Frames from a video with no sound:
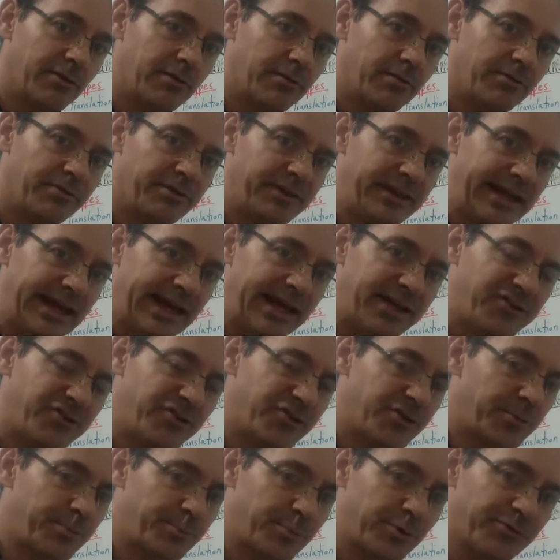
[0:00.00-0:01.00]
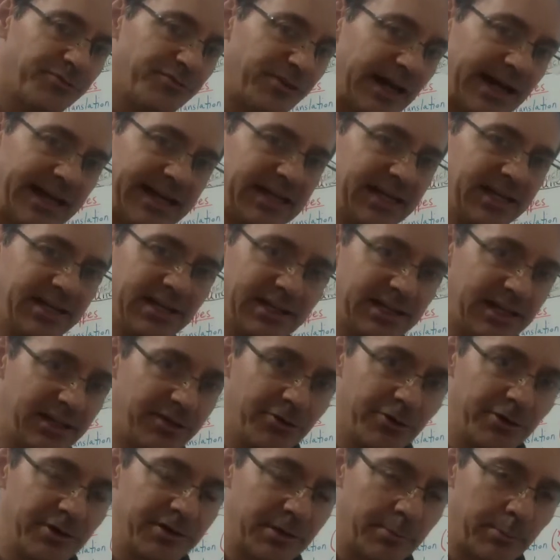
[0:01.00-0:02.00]
the answer provided
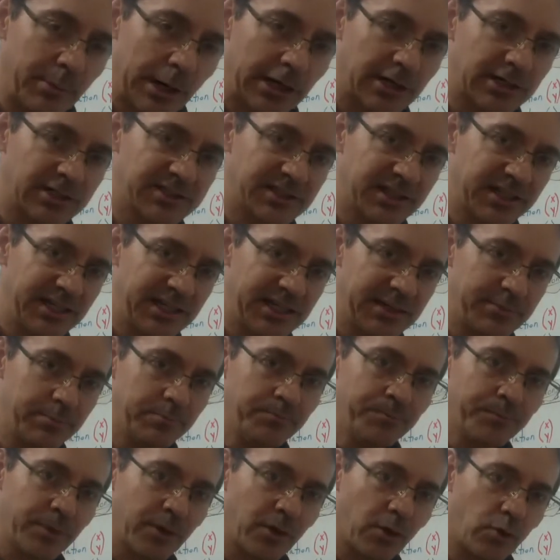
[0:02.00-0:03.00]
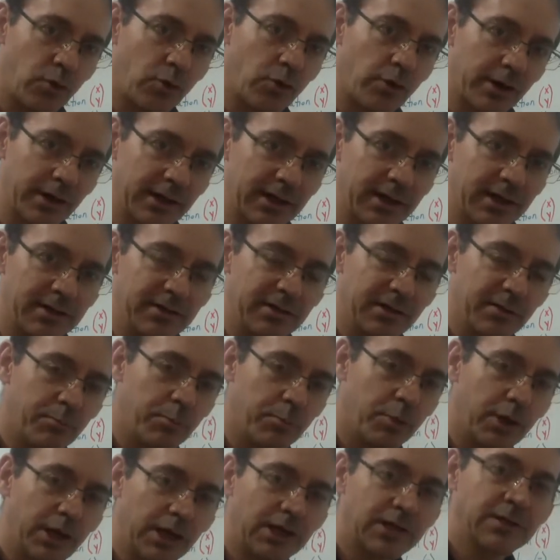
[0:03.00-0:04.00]
either in the mark scheme or in the
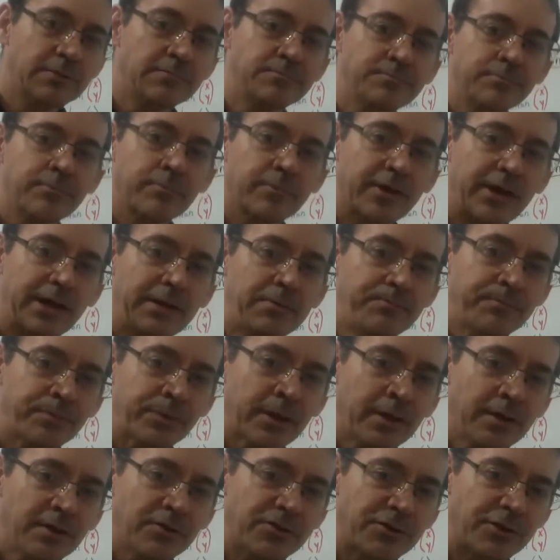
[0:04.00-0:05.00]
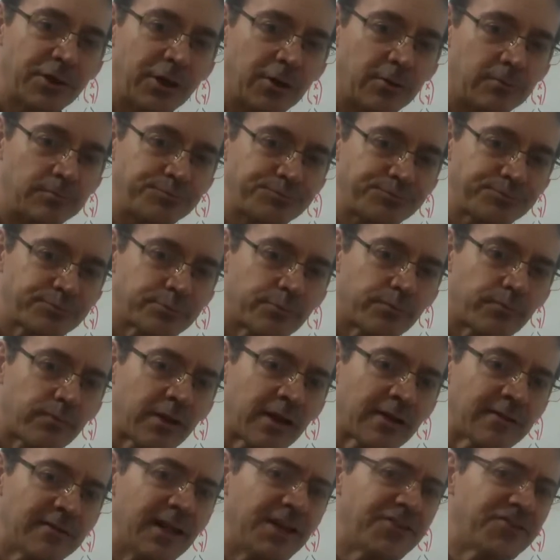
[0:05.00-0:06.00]
book, okay? So
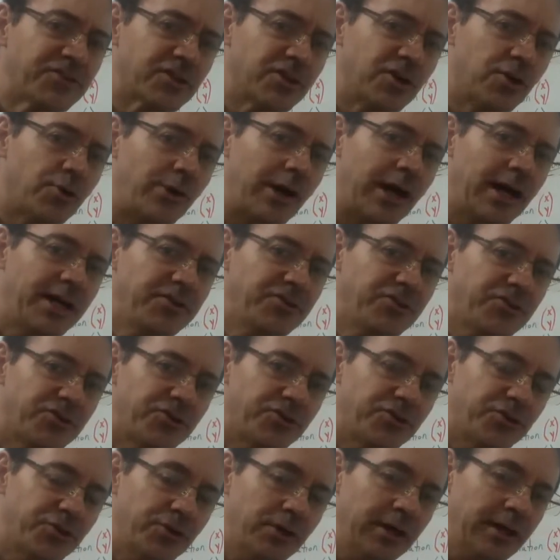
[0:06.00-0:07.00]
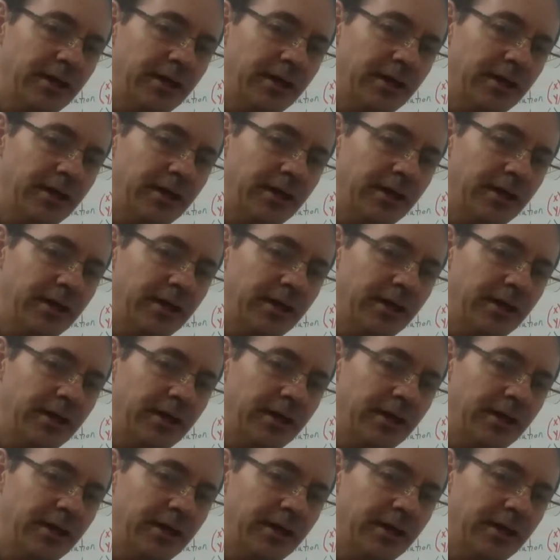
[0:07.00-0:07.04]
let's go on to